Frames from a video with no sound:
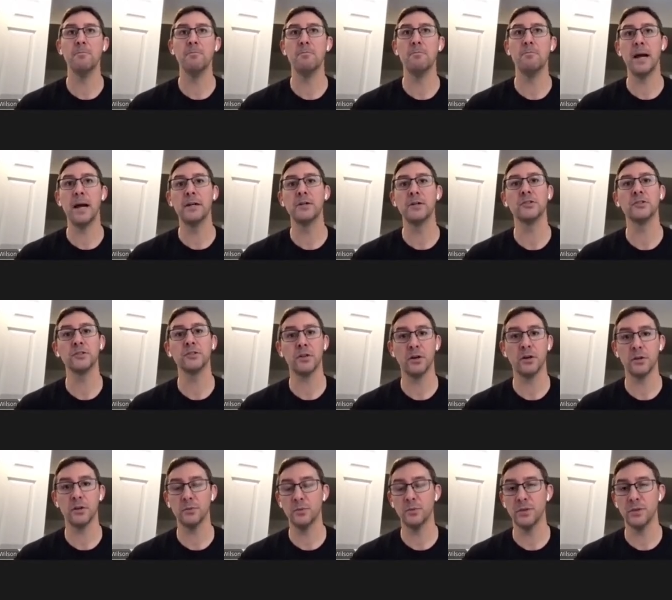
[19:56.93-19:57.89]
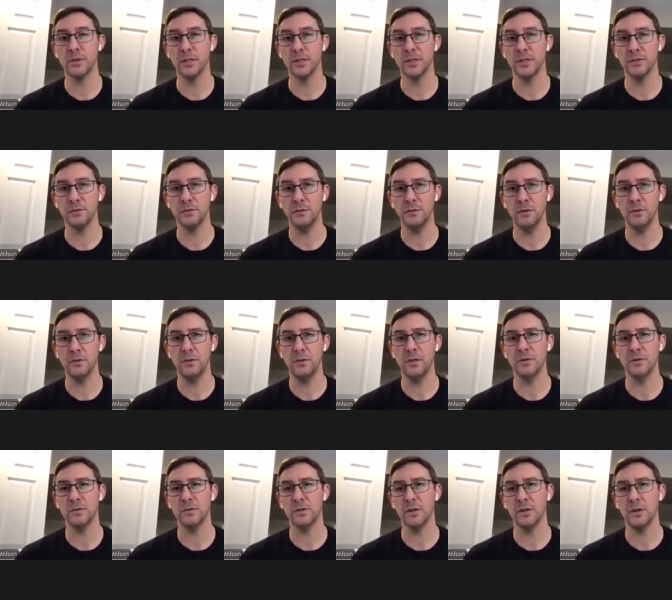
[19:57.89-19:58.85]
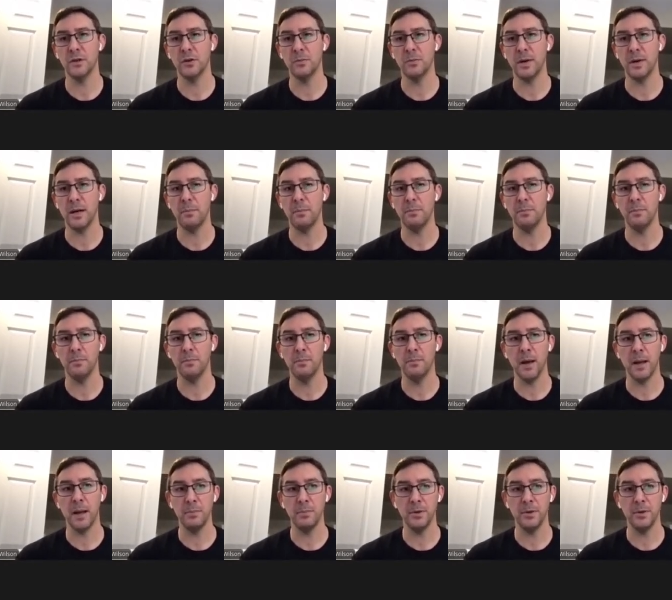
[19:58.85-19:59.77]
MITRE started with this a few years ago by